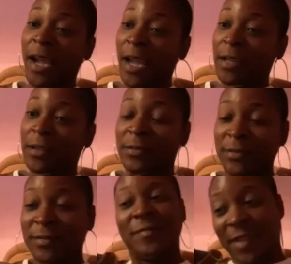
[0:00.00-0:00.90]
And
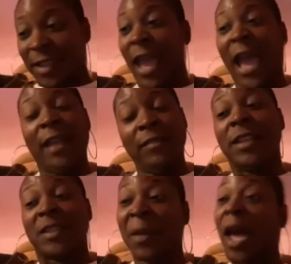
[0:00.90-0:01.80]

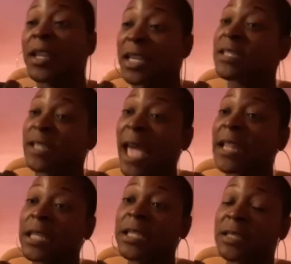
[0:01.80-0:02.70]
it's spelled
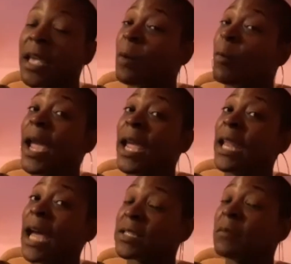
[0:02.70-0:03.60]
exactly the same way,
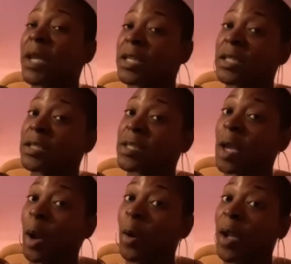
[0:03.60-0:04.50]
not to mention.
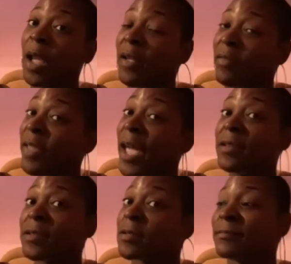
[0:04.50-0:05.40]
So
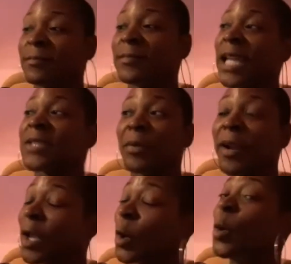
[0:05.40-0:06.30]
that's
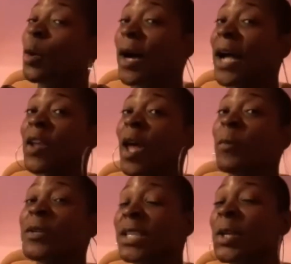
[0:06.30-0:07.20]
pretty cool. I thought I
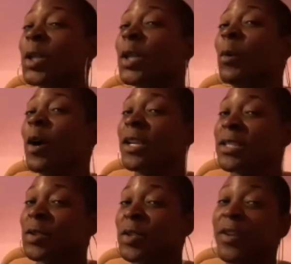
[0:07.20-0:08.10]
was the only one
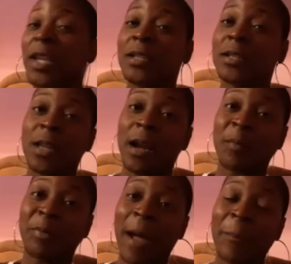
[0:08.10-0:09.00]
until Davidas
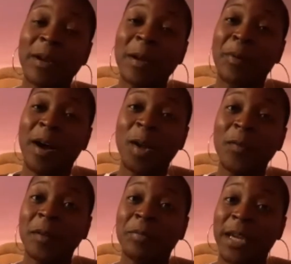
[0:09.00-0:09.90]
started popping up all
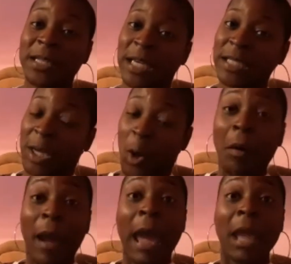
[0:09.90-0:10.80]
over the place. I was like,
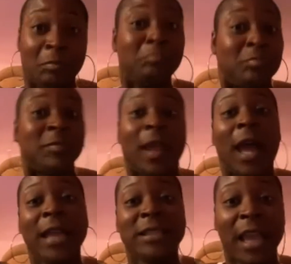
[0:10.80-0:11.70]
okay,
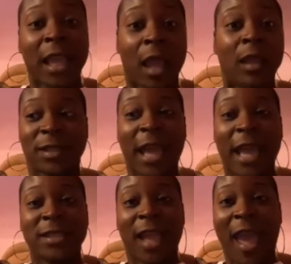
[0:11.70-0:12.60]
I get it. It's a
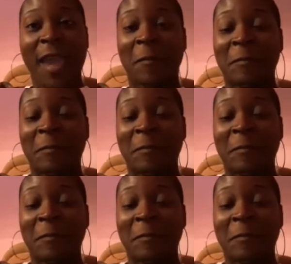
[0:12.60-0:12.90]
nice name.